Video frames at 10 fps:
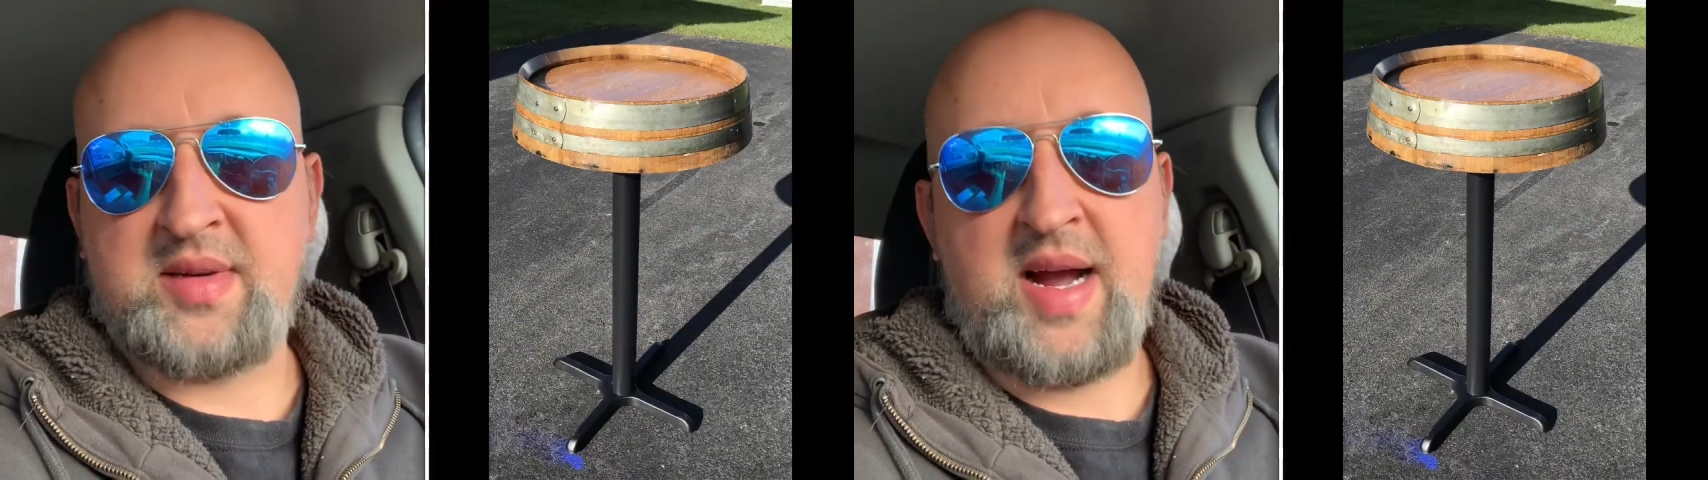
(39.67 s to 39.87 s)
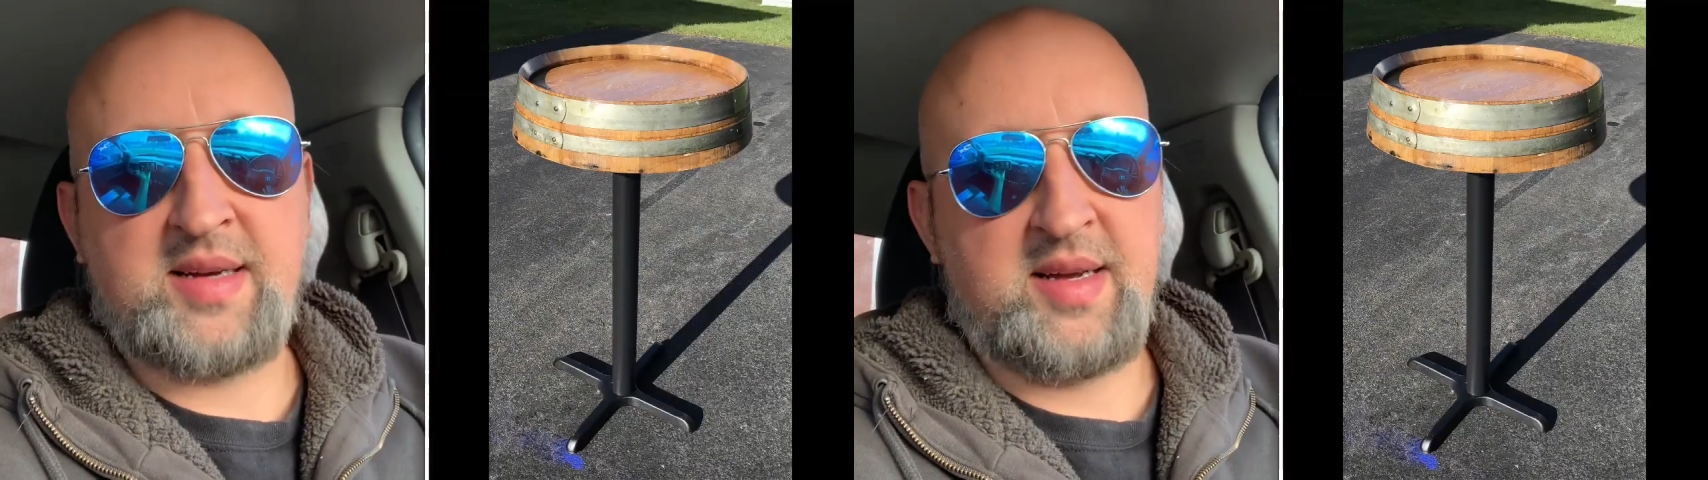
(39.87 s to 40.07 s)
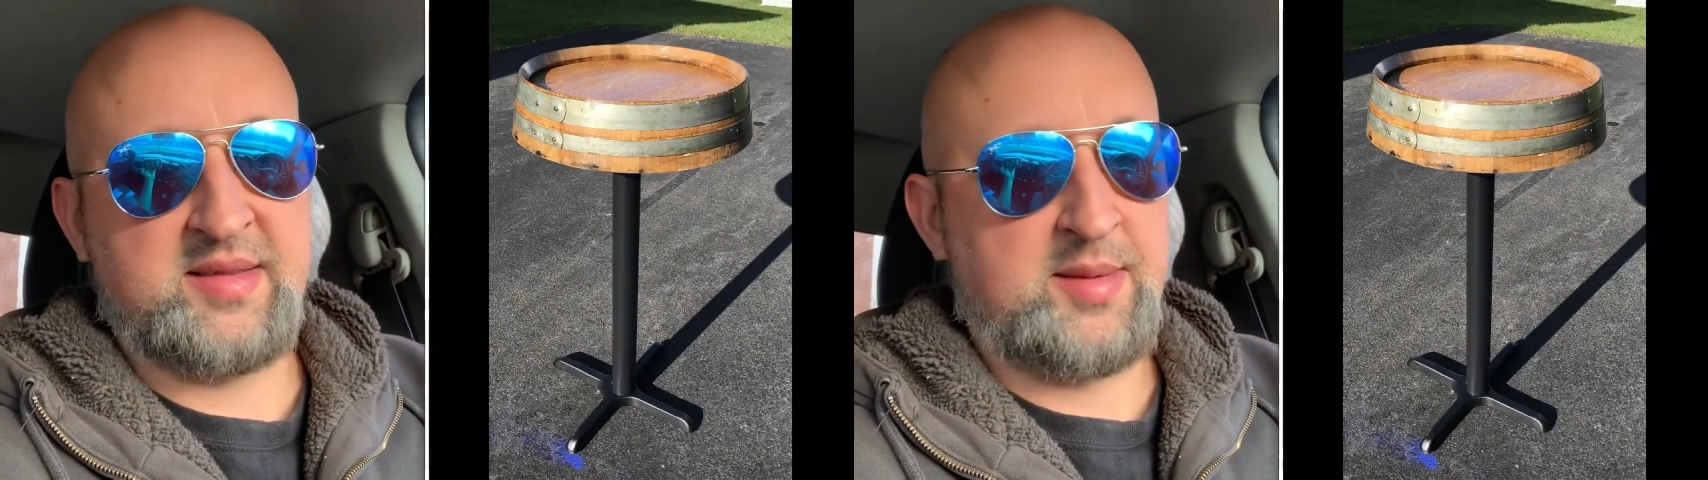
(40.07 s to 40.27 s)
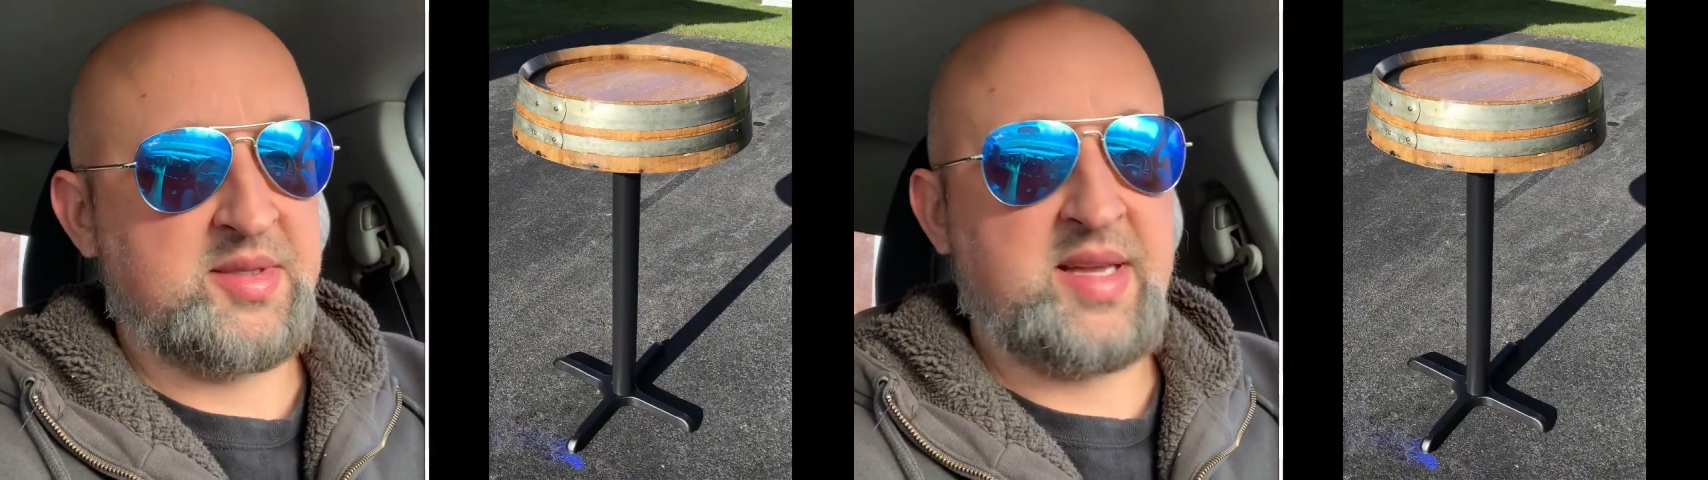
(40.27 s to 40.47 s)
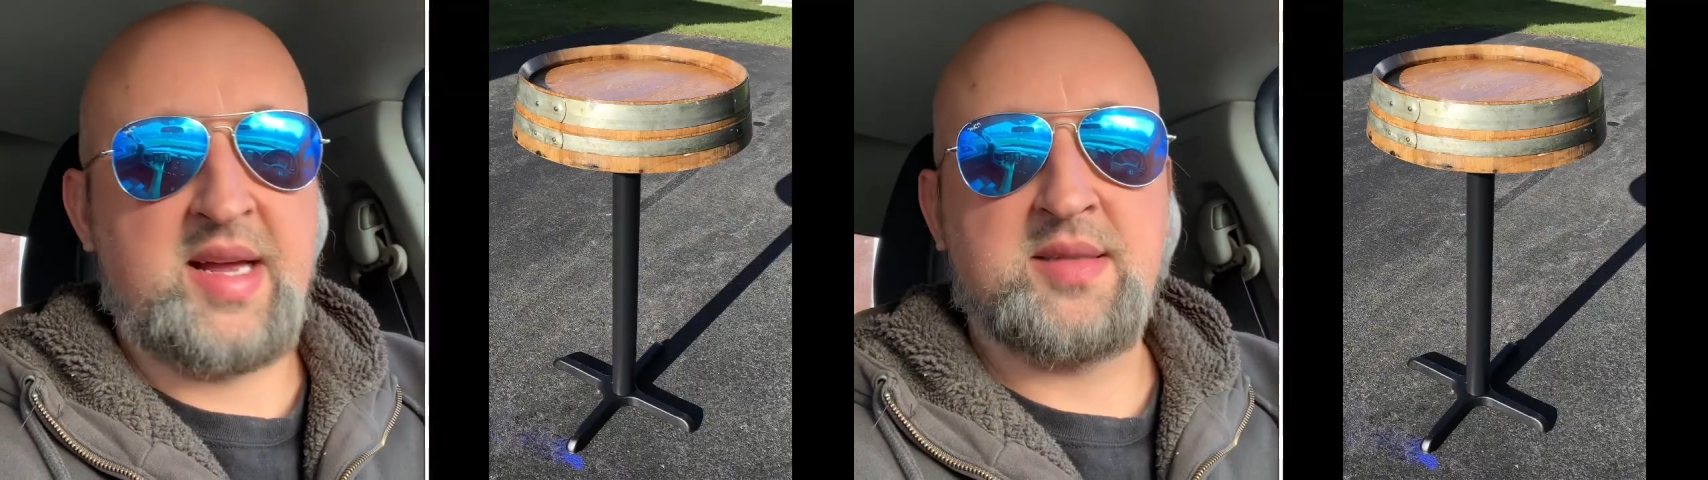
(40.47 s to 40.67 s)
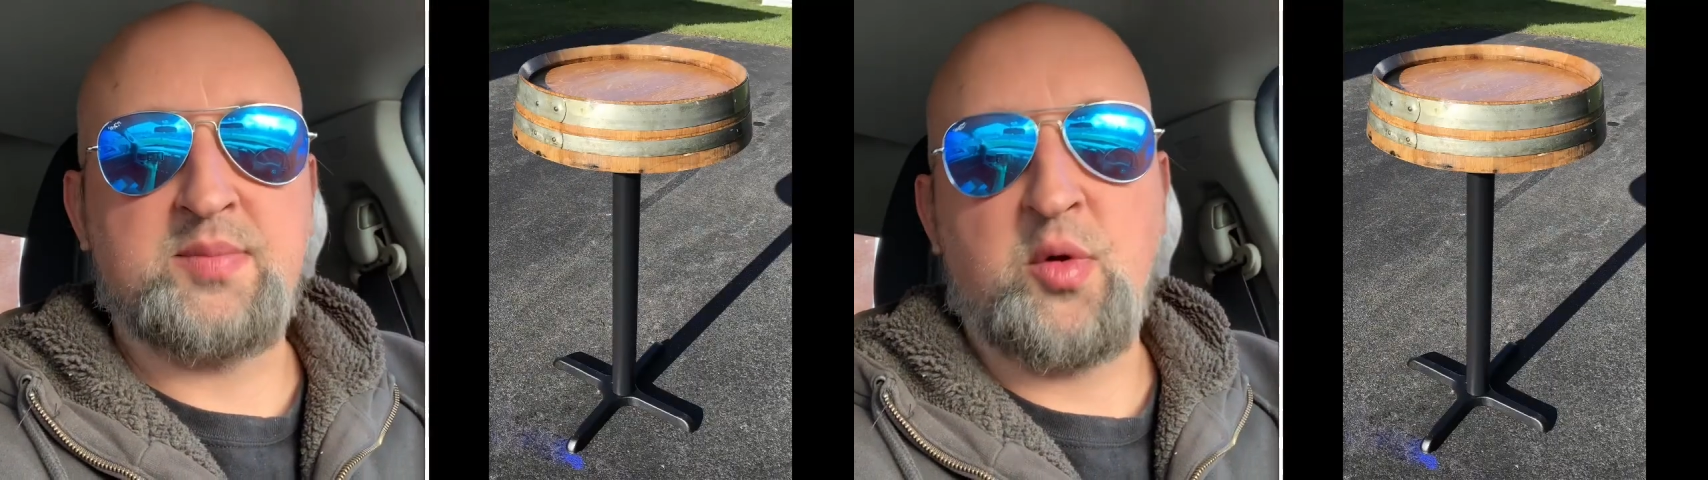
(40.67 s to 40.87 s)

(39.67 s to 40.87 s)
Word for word: cocktail table stands,